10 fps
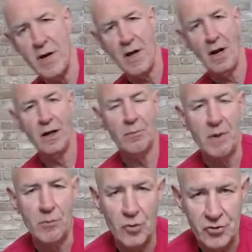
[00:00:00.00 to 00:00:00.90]
it a little bit
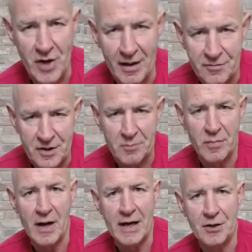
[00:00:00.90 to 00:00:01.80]
more challenging
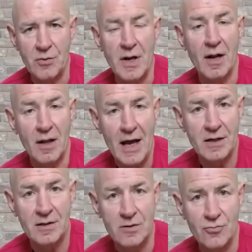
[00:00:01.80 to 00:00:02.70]
by doing
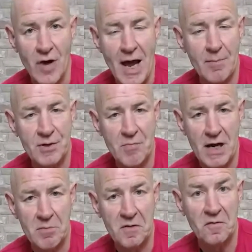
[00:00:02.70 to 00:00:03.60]
less reps,
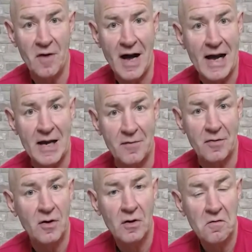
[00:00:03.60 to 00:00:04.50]
maybe five
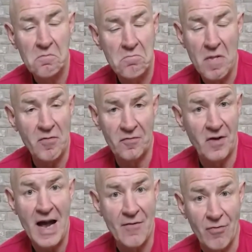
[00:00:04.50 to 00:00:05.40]

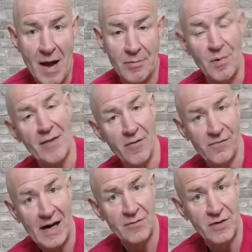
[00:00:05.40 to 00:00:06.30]
reps, but have
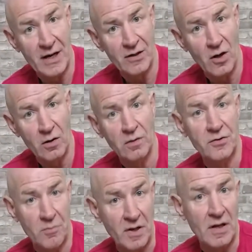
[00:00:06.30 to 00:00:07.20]
a 5-second hold,
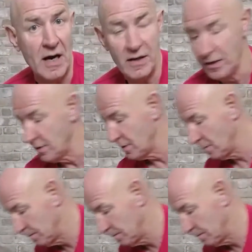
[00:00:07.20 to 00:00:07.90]
something like this.